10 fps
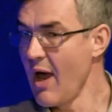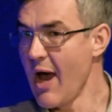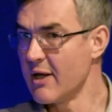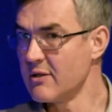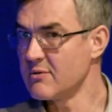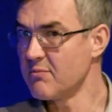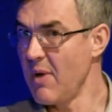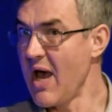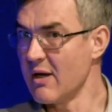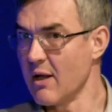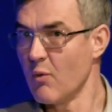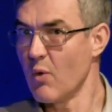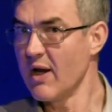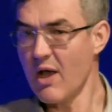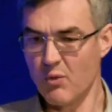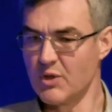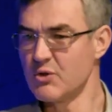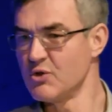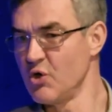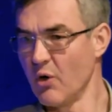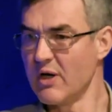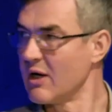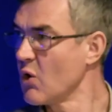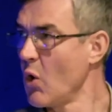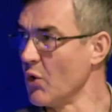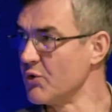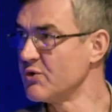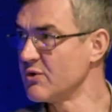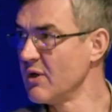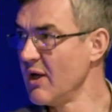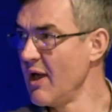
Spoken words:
And man, when I want to join a cause,